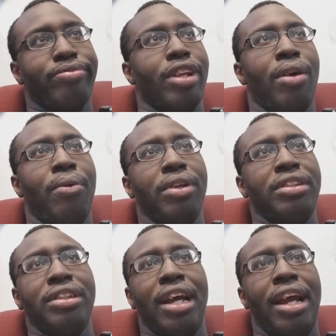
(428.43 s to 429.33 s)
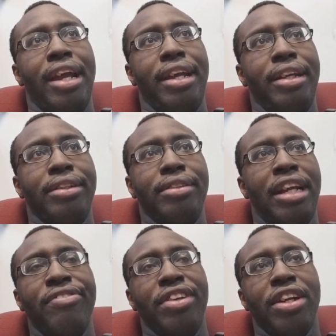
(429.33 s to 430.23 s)
I want to say
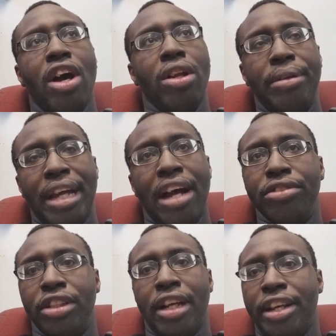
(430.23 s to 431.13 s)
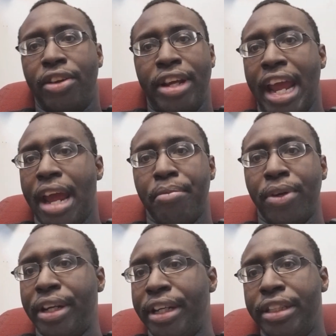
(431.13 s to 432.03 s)
even all the way down to like your
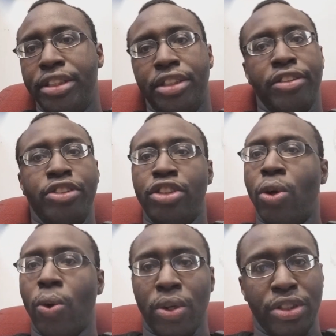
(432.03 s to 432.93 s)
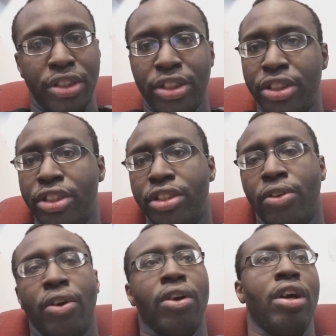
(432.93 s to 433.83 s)
Camrys, your Tauruses,
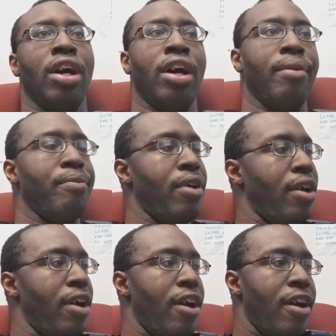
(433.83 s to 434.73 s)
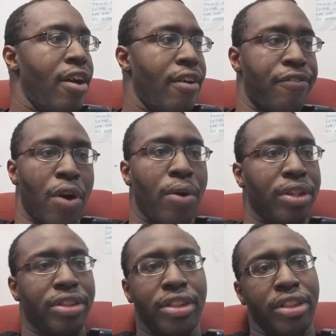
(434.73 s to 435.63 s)
your
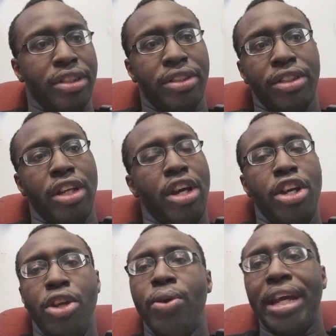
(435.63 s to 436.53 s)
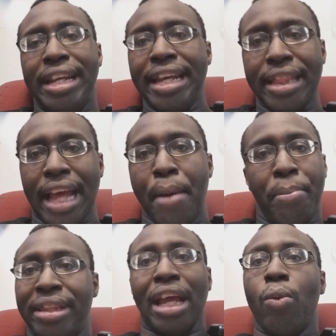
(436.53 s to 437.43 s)
Focuses. You can get that,
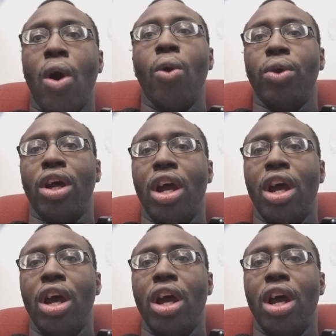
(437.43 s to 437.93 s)
but they won't